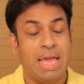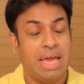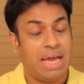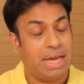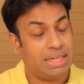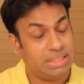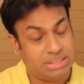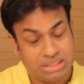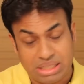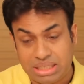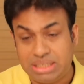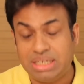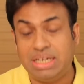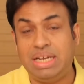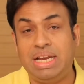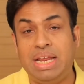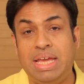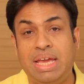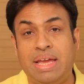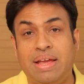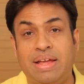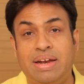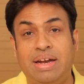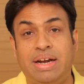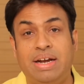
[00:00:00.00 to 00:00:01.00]
And
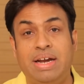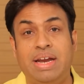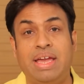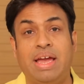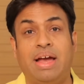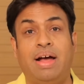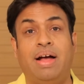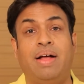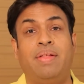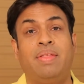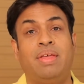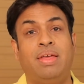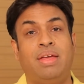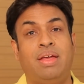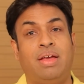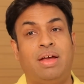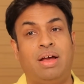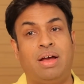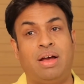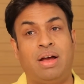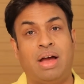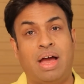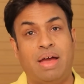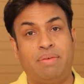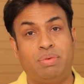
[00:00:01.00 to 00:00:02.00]
certainly in India,
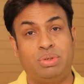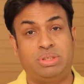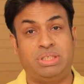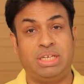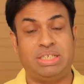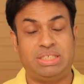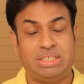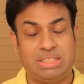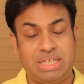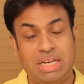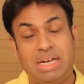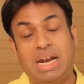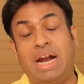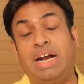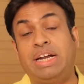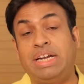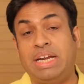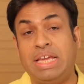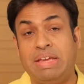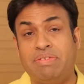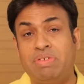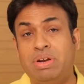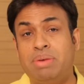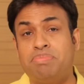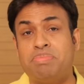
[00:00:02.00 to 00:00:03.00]
I would say still at
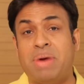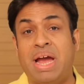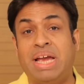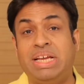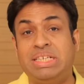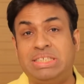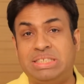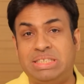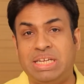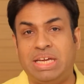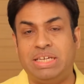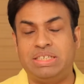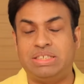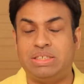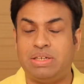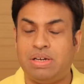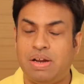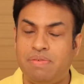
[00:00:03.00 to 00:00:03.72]
even my stage,